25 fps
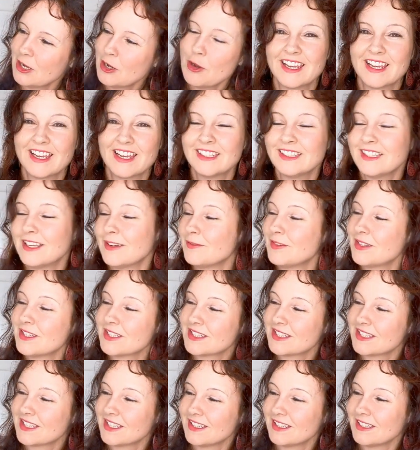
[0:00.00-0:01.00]
I love
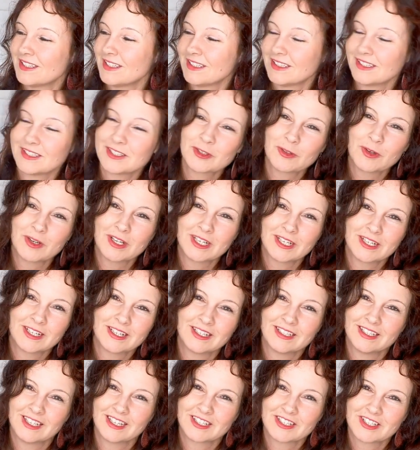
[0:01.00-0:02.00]
this illustrated
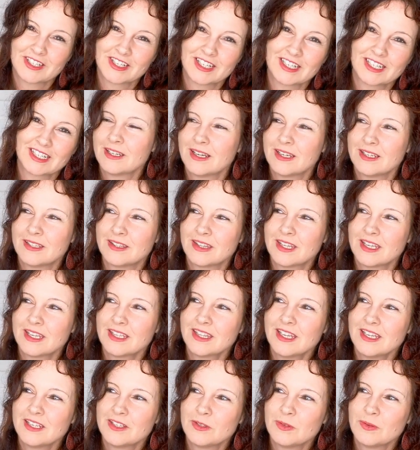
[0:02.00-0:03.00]
collection. I think
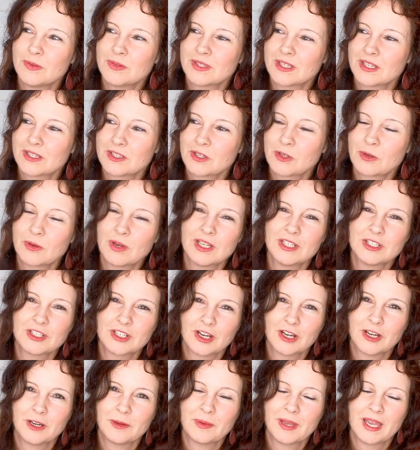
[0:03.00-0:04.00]
they do such a great
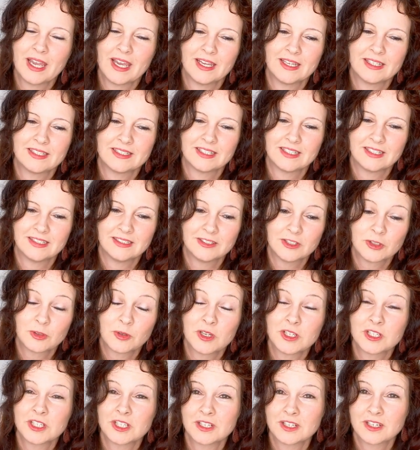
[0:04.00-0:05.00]
job at
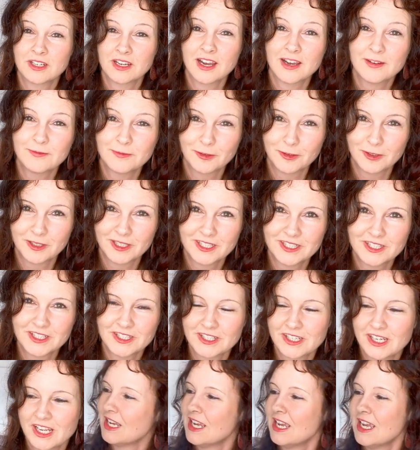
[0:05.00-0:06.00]
illustration
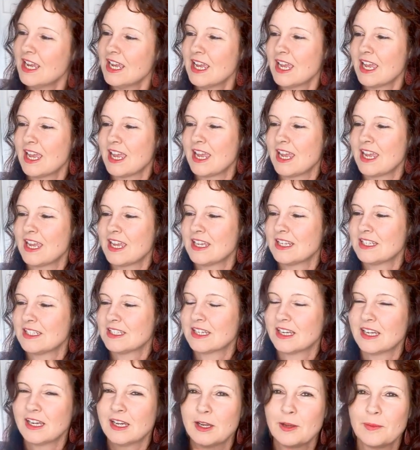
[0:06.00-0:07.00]
coverage. And
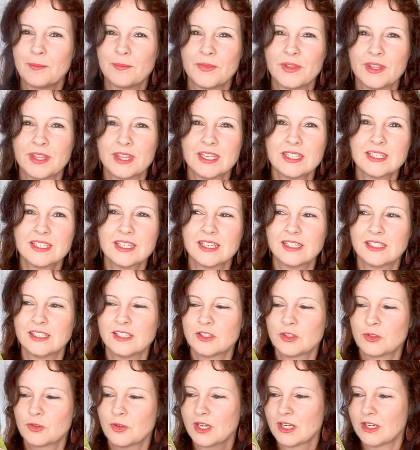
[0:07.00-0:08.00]
um, this
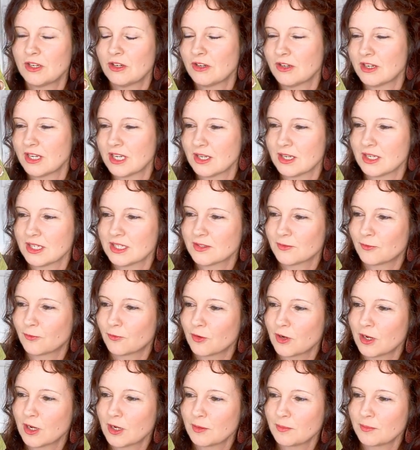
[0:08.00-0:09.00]
illustrator is
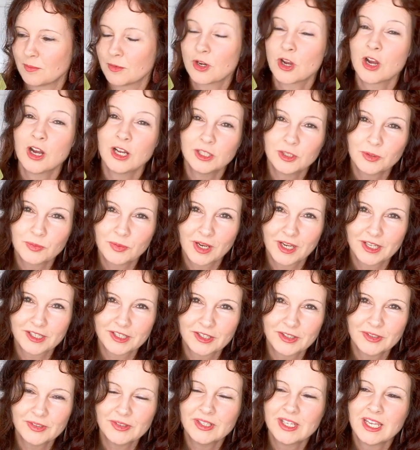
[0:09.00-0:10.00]
from
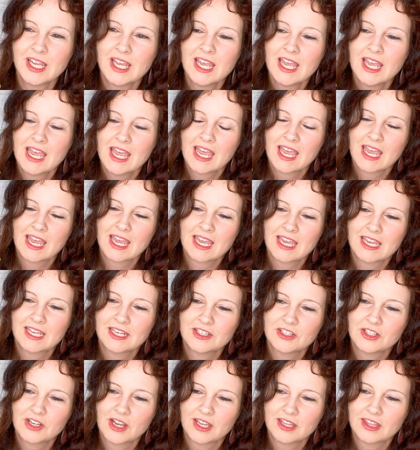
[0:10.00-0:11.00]
Colorado,
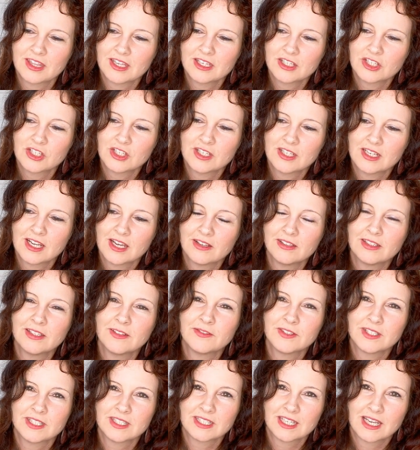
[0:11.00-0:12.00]
and I think she now
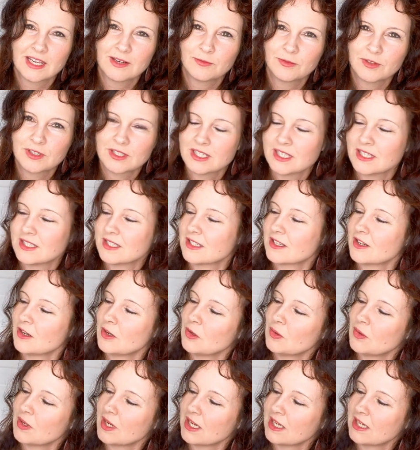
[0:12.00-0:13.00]
lives in San
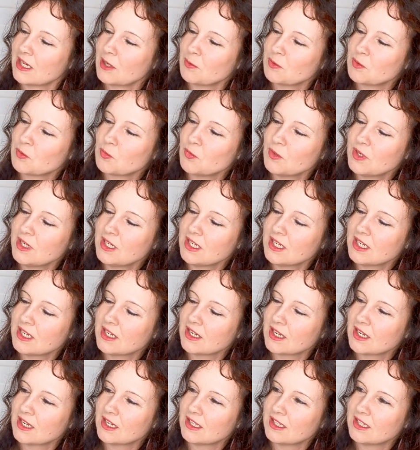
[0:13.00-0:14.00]
Francisco. And I was
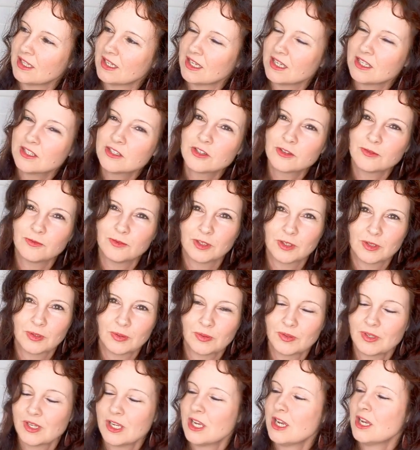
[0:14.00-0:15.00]
reading an
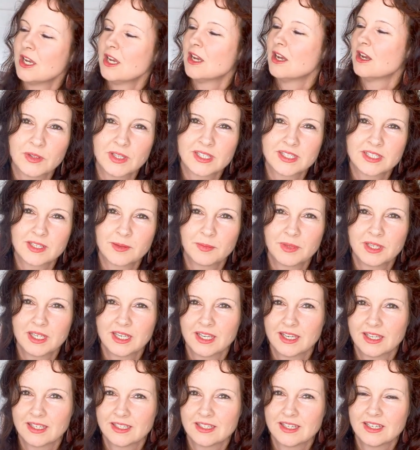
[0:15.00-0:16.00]
interview that somebody
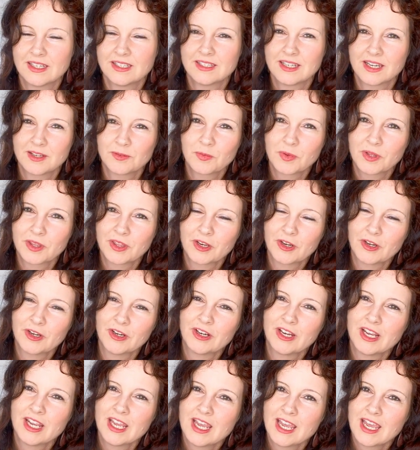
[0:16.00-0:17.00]
had done with
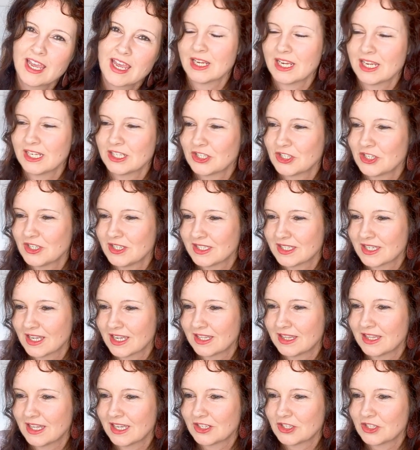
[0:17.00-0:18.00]
her, and she
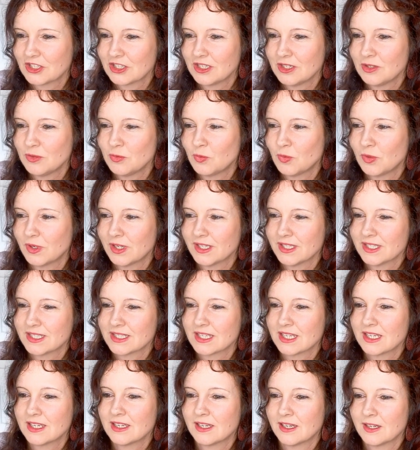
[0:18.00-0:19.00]
said that she
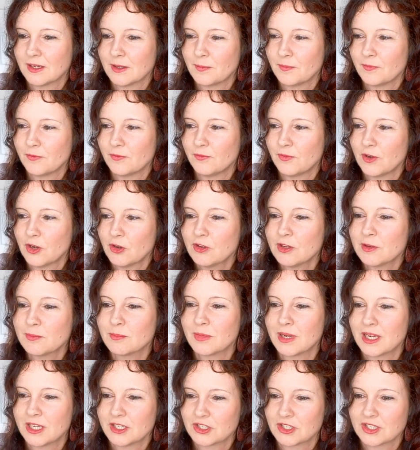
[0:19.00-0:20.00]
was um, very
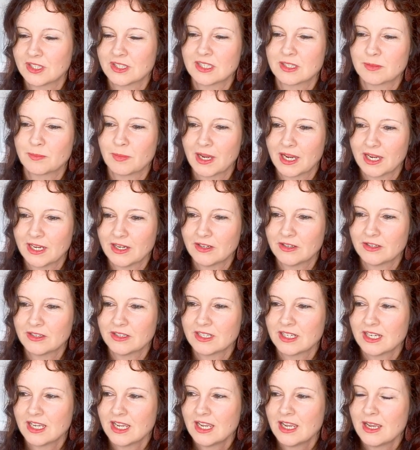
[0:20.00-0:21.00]
much
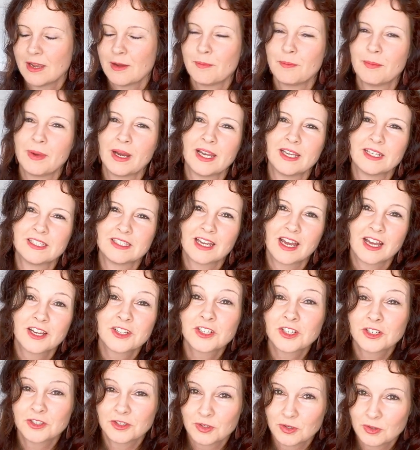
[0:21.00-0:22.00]
inspired by
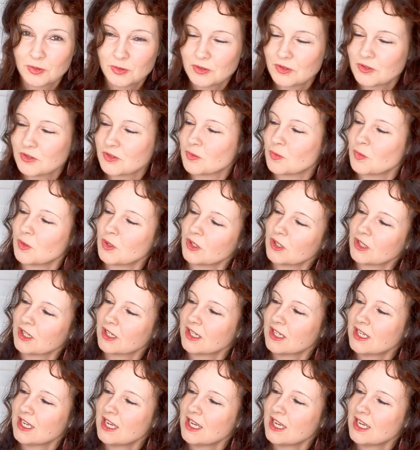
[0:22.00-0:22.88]
Tasha Tudor's work.